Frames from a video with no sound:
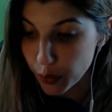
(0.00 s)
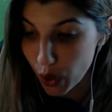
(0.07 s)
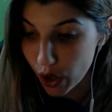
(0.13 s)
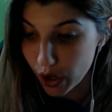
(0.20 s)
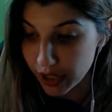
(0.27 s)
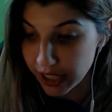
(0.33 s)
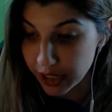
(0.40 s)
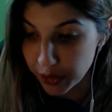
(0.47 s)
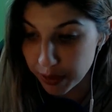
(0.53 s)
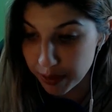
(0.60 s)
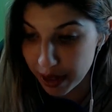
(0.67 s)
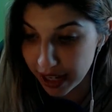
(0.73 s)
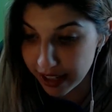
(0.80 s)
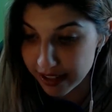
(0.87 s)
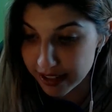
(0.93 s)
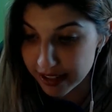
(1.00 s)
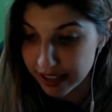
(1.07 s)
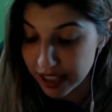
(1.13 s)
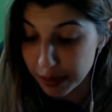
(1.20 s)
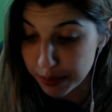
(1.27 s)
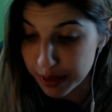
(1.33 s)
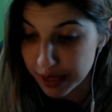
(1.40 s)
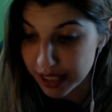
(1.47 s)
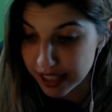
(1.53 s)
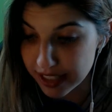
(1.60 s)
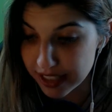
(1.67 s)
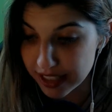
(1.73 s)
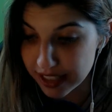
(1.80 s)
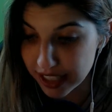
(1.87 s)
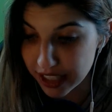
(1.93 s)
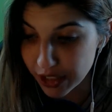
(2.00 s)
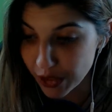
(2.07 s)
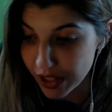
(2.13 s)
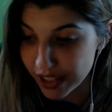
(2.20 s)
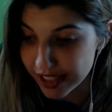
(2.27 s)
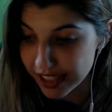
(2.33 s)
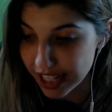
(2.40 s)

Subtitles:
Ron, and Hermione slipped and slid across